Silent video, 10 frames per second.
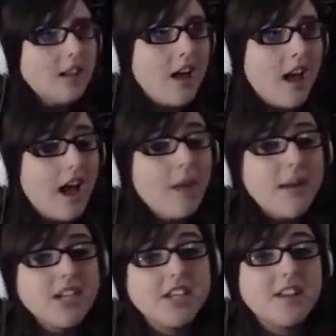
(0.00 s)
I'm
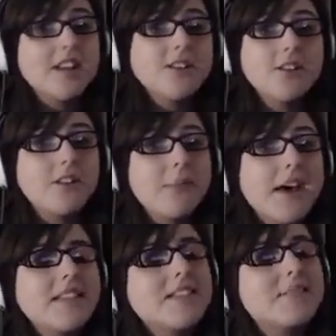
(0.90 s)
actually not doing too
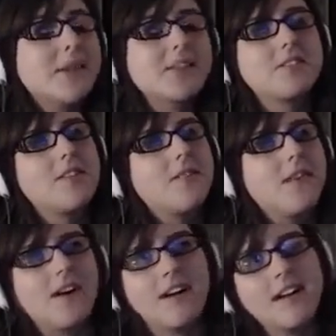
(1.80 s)
bad in this playthrough so
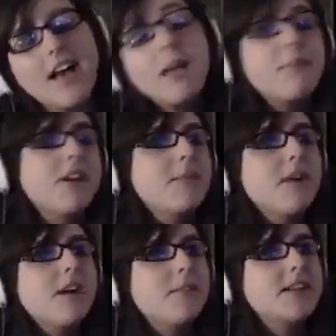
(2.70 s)
far. I'm pretty
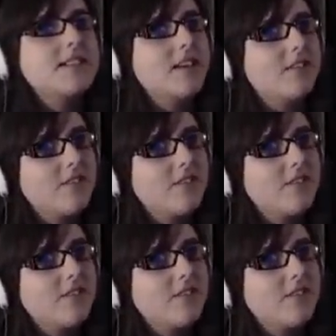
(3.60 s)
proud of myself.